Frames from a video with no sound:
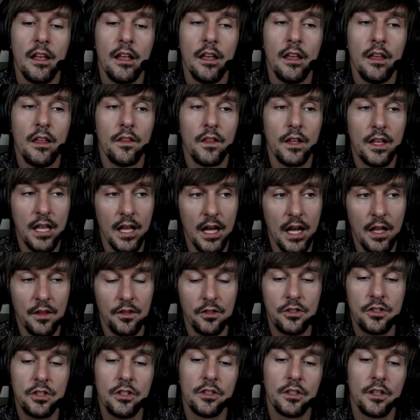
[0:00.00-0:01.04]
The car that
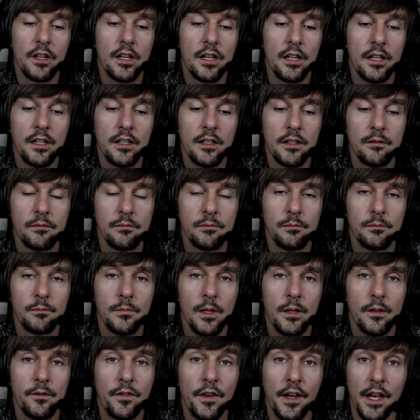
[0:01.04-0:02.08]
took
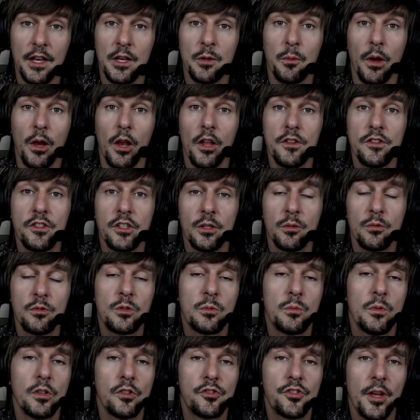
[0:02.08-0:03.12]
Fernando Alonso to
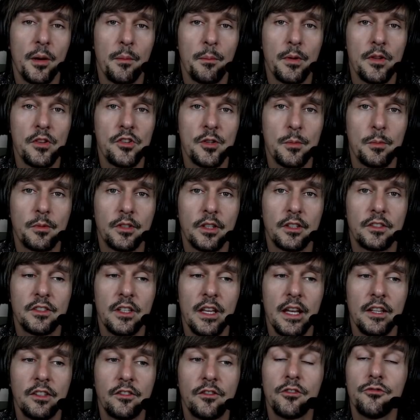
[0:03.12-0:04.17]
World Championship
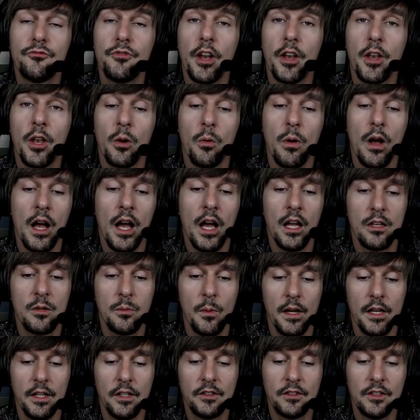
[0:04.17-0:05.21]
success, the Renault
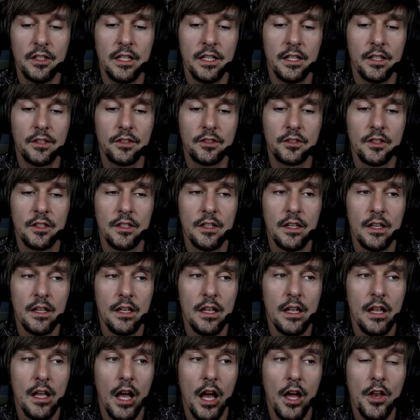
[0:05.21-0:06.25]
R26.
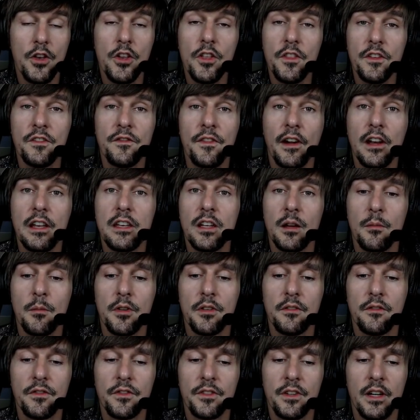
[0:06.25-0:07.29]
Another very
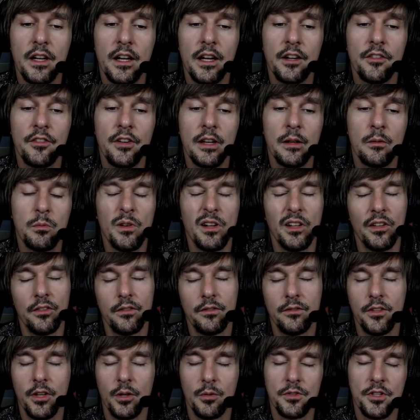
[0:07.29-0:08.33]
dominant Ferrari, well,
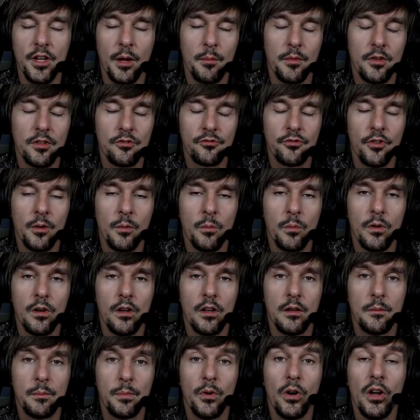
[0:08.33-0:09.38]
no, dominant's wrong
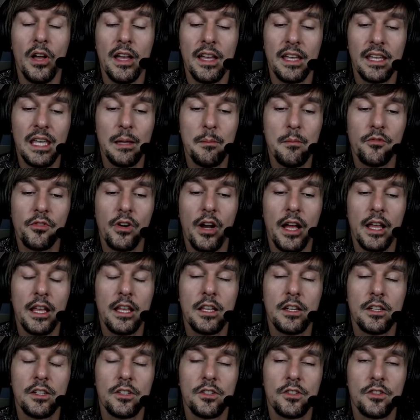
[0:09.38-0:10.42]
word, but Kimi
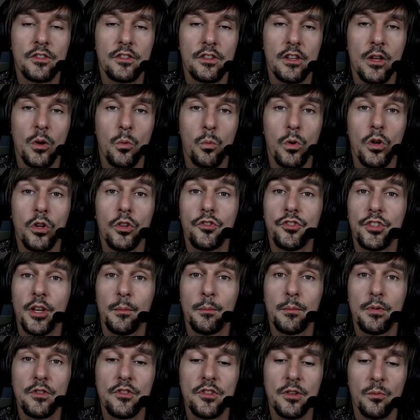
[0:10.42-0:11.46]
Raikkonen's World
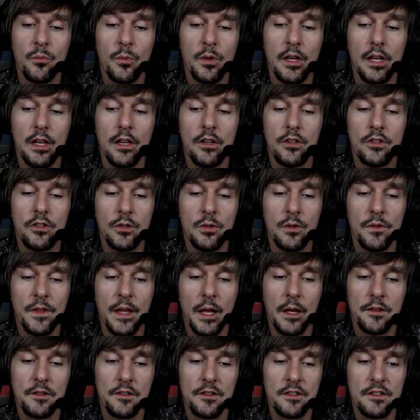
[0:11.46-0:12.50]
Championship winning
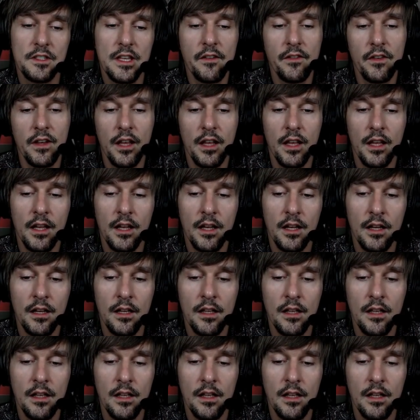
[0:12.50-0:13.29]
2007 car.